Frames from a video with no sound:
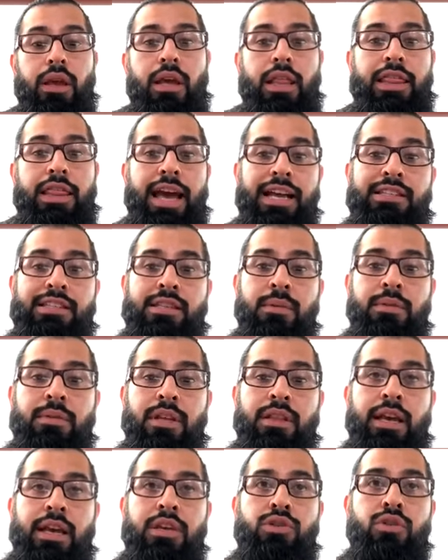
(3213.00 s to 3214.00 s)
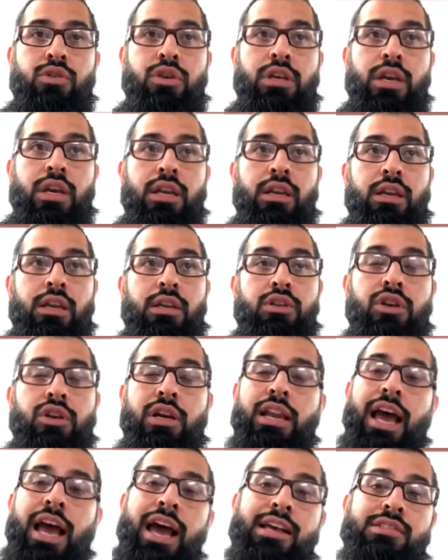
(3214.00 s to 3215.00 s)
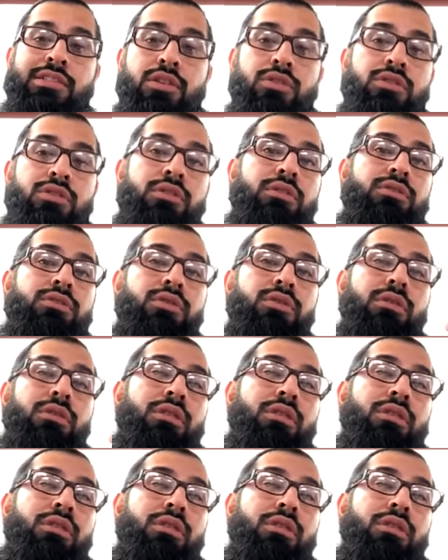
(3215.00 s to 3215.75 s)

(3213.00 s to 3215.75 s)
that's something that you can you can ask. So, so